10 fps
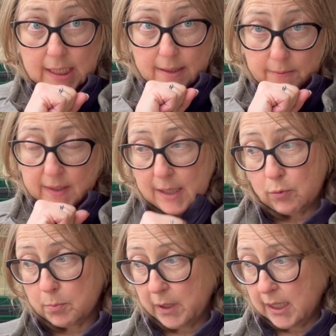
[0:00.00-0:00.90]
they
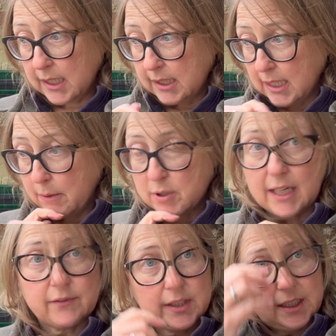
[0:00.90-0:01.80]
would
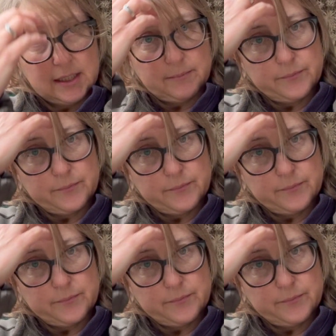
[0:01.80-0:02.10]
have the